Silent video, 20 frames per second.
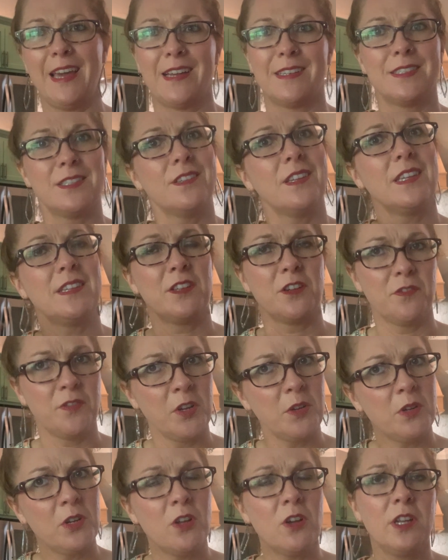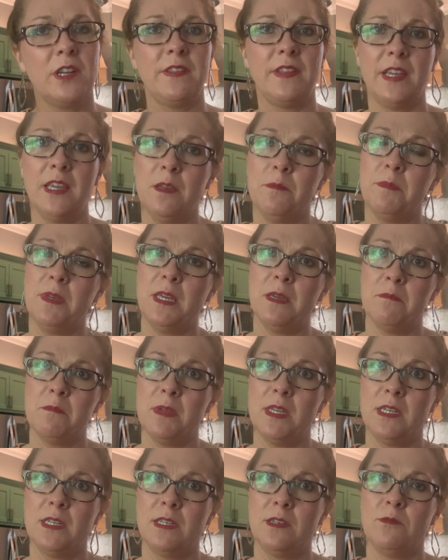so like they're voted on and they can be
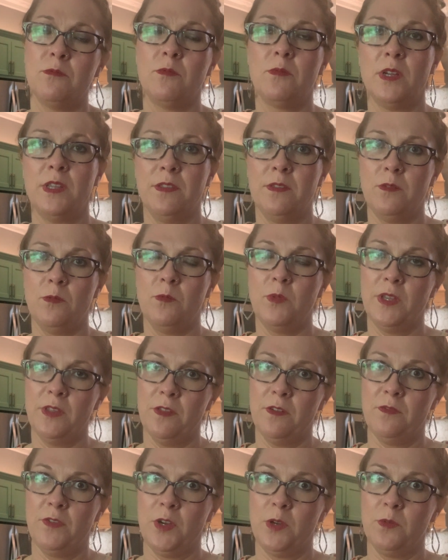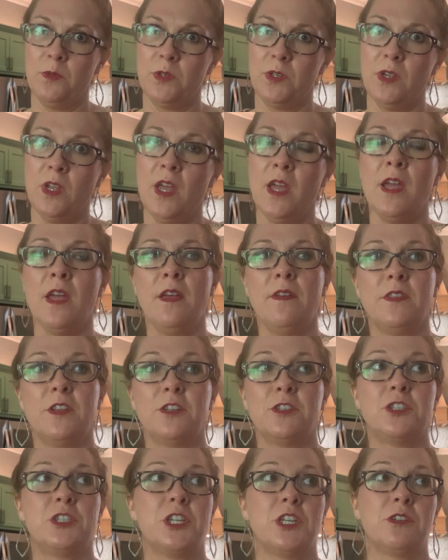amended with a vote.
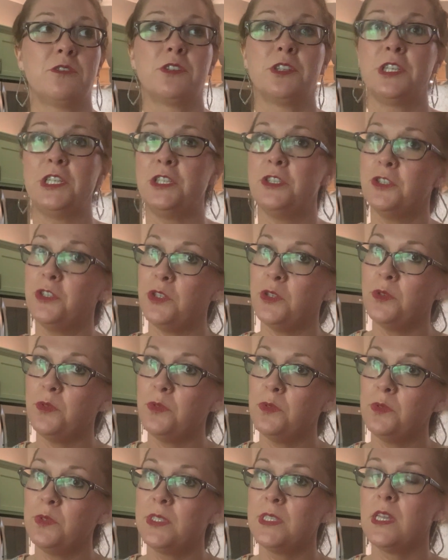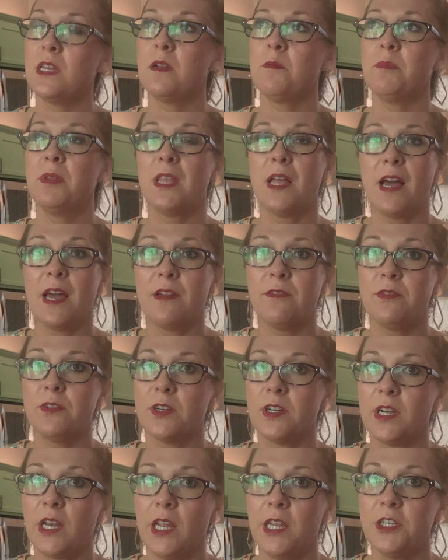There's generally dues that apply
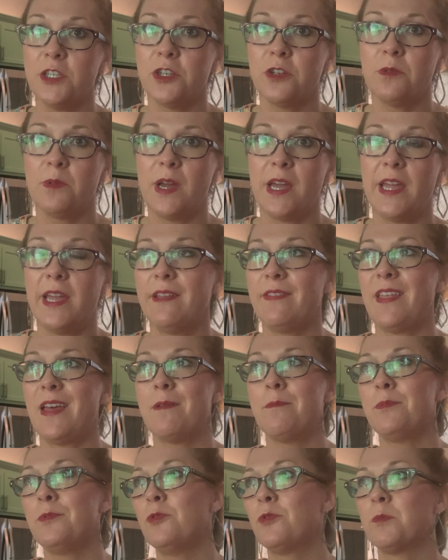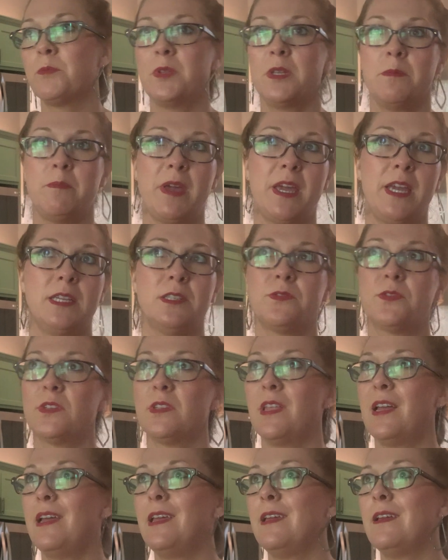for an HOA, and that normally pays for
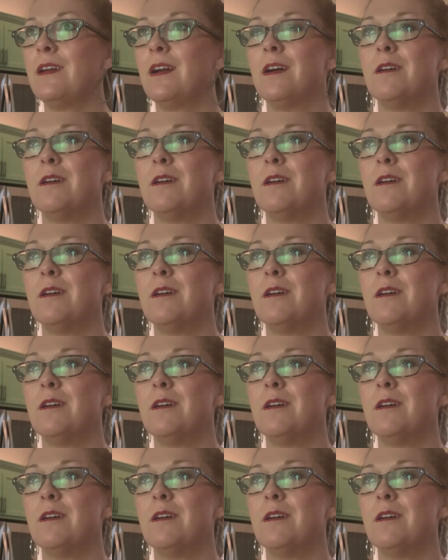like,